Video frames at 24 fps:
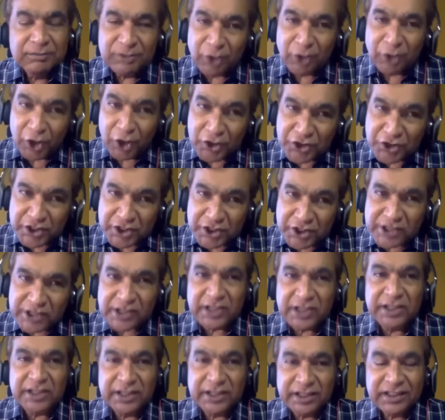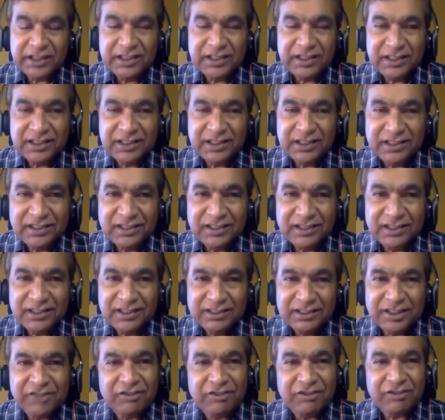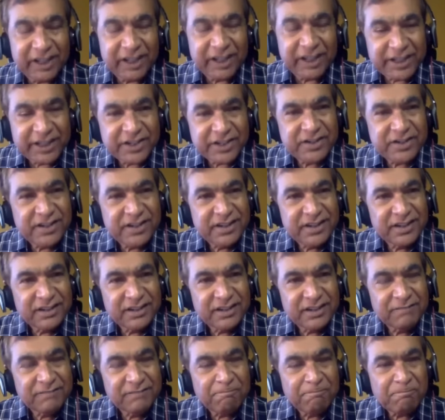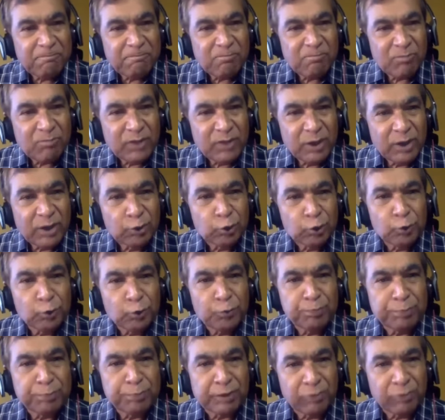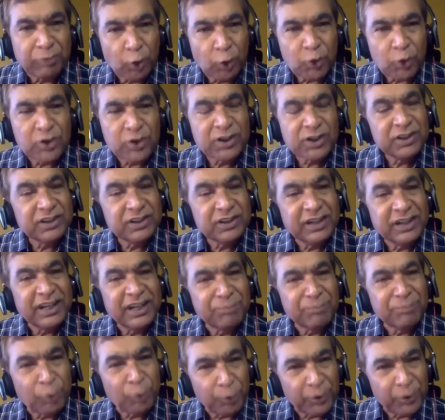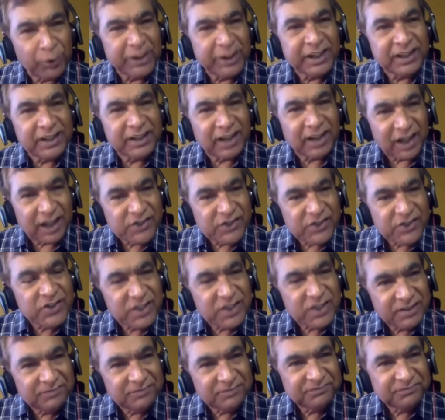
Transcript: consciously, they tried to provoke and propagate caste